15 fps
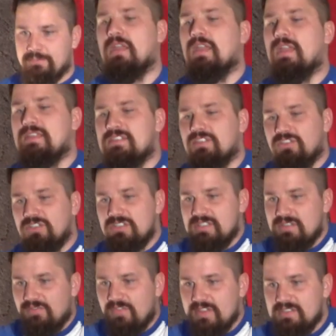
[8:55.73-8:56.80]
It's a good
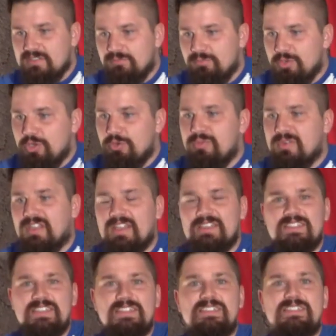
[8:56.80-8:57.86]
defensive move because
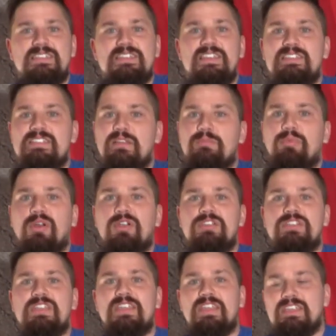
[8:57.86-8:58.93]
it sneaks up on
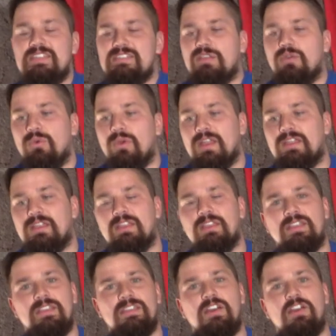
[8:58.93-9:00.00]
you, it hits quick,
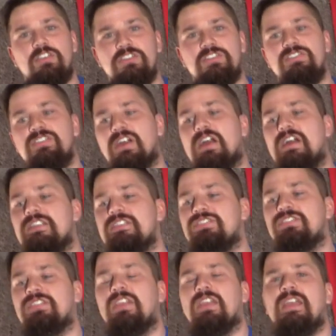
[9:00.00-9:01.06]
hard to
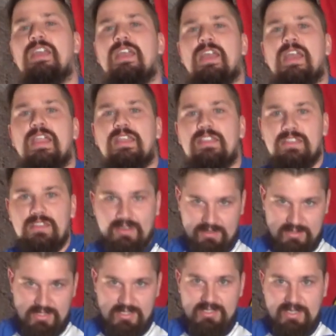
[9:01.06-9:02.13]
dodge, and it,
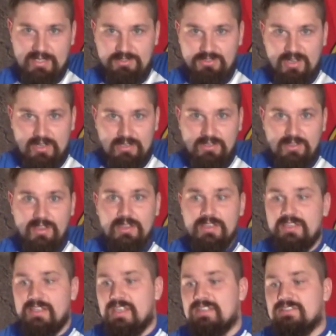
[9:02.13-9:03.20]
just like Dragon Claw,
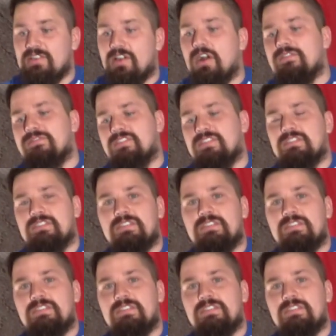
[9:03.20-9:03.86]
it hits often.